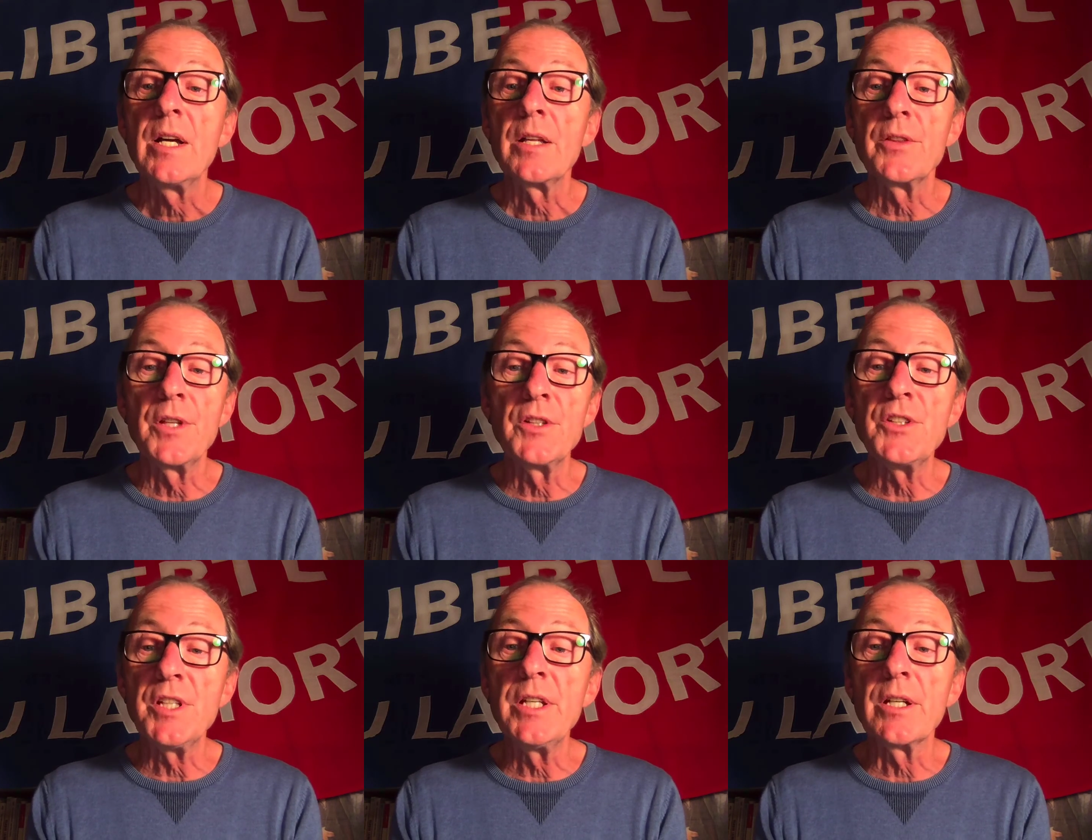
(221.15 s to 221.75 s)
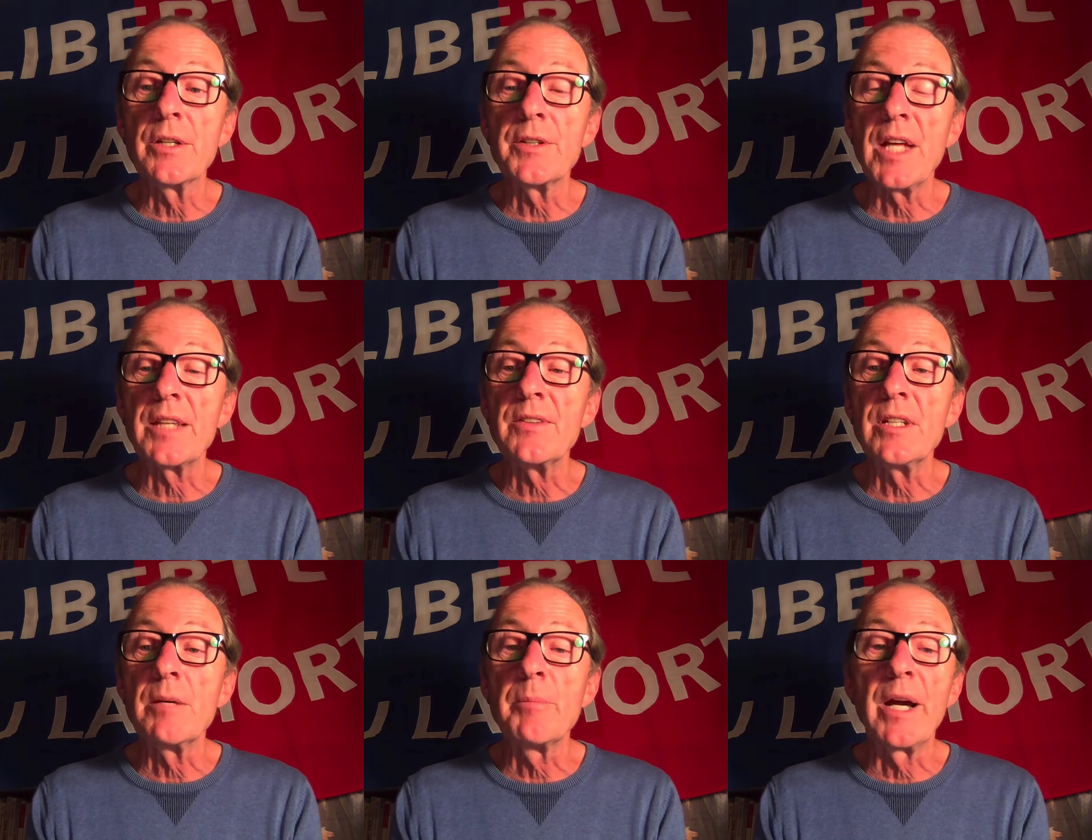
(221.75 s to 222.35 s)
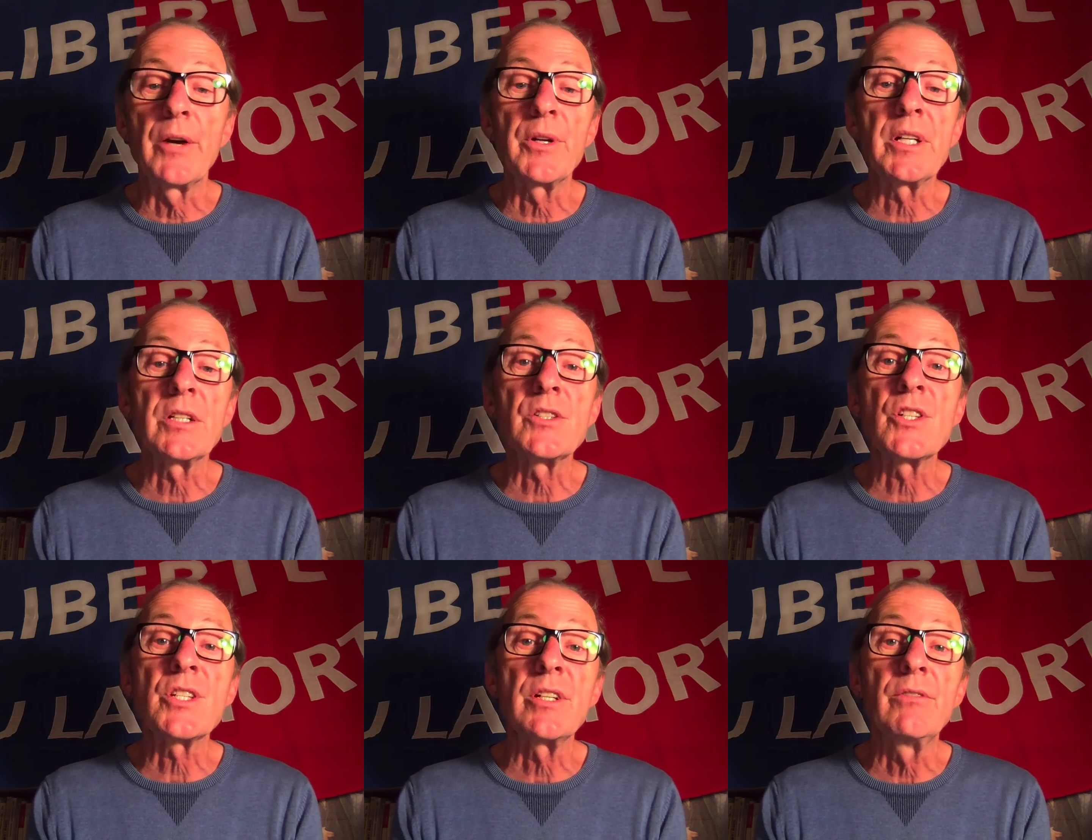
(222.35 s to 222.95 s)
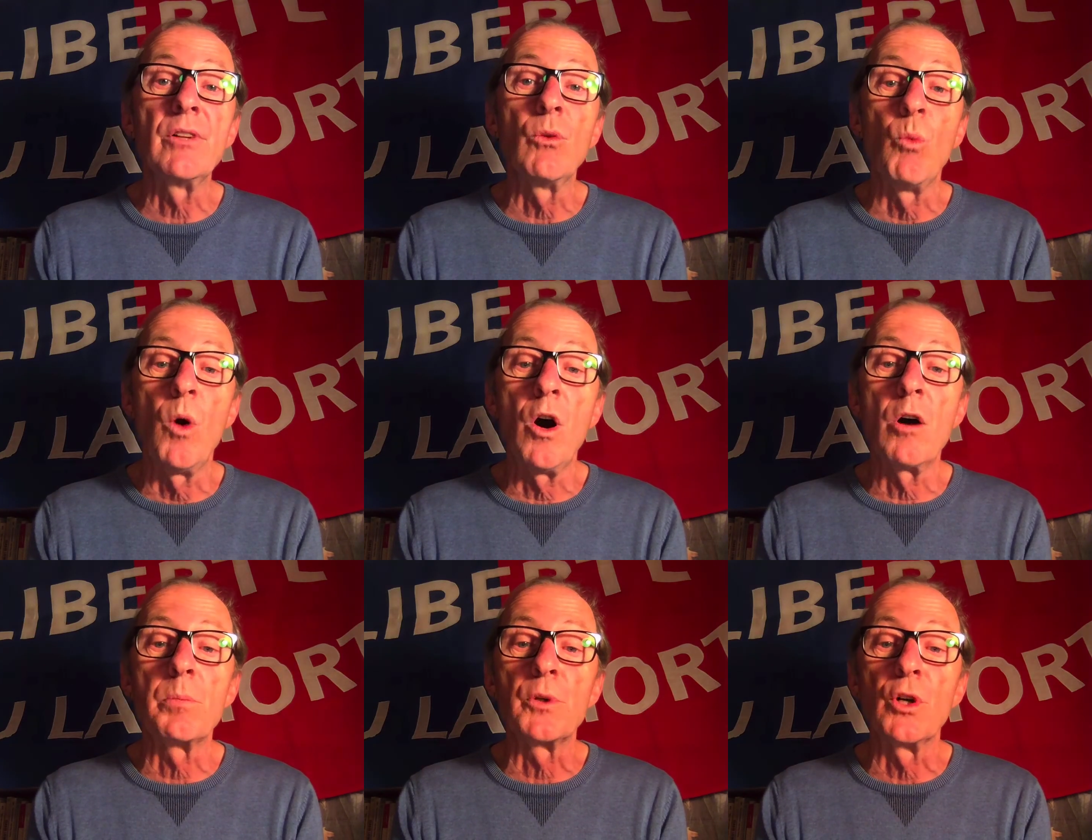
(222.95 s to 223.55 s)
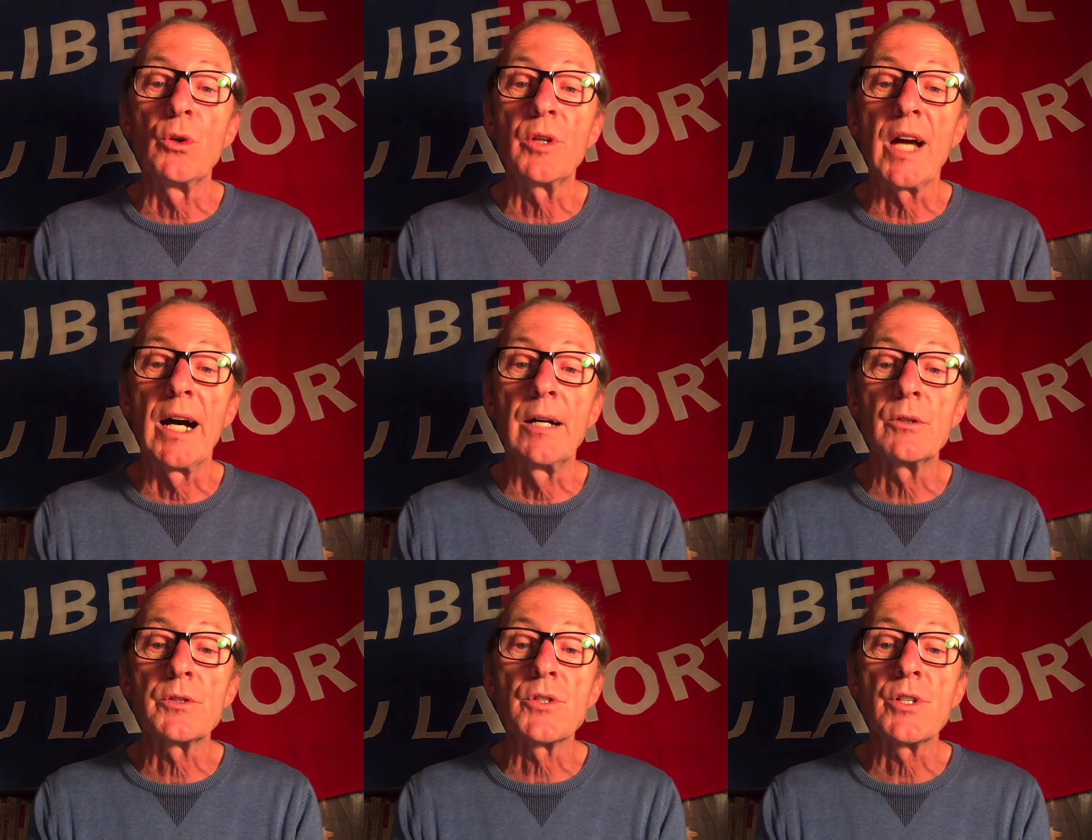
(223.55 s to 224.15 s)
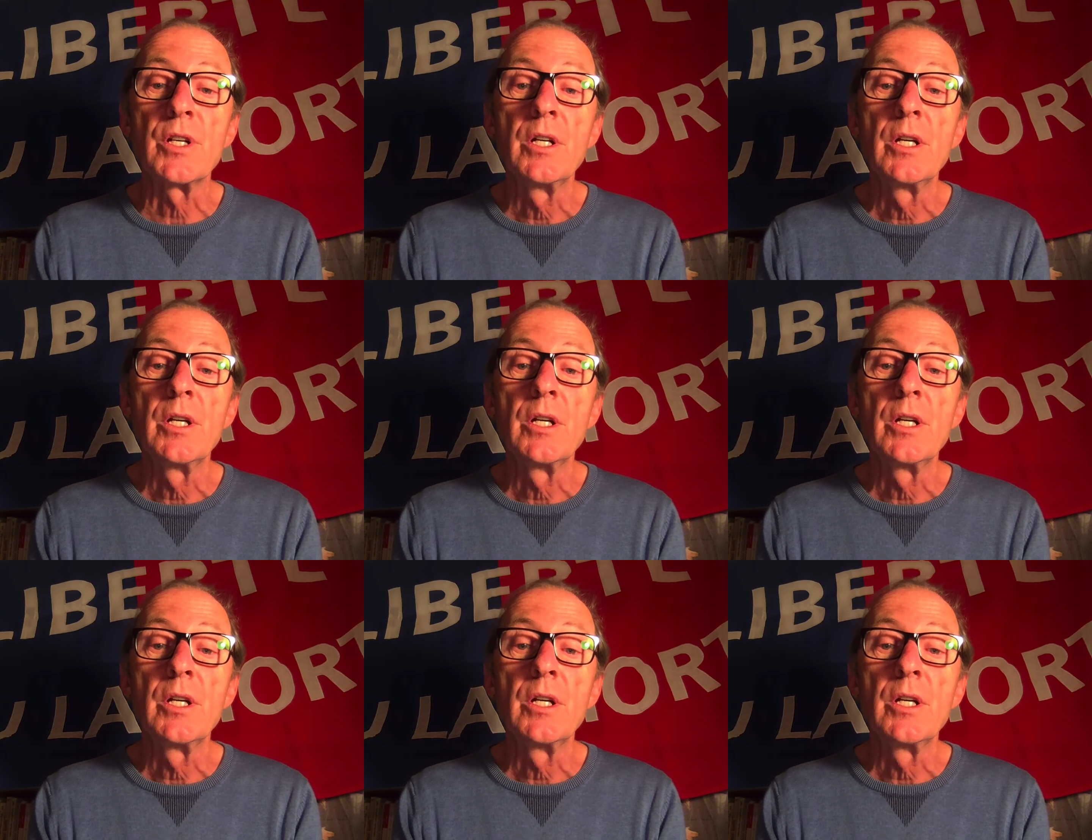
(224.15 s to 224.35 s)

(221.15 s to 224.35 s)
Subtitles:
the year that the American Civil War broke out,